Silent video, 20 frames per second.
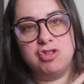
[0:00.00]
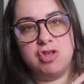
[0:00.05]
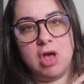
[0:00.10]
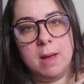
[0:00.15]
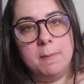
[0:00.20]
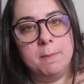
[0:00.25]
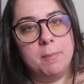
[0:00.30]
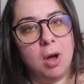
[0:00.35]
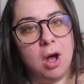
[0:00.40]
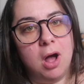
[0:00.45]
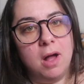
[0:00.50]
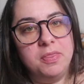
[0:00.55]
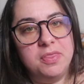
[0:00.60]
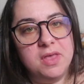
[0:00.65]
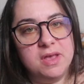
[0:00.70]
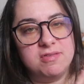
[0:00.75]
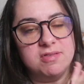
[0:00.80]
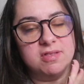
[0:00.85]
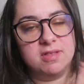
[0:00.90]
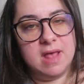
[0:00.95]
So I bought
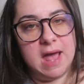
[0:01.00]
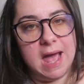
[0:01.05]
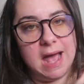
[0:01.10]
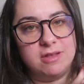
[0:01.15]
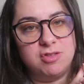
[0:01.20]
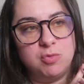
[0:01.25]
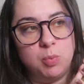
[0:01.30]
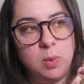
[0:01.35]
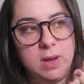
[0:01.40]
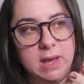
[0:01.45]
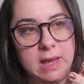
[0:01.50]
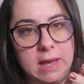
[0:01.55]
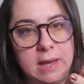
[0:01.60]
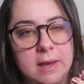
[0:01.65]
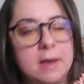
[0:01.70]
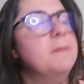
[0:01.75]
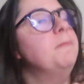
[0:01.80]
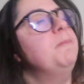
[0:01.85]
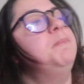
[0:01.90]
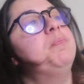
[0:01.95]
this last
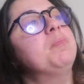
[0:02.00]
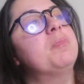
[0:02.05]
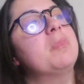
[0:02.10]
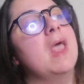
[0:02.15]
week.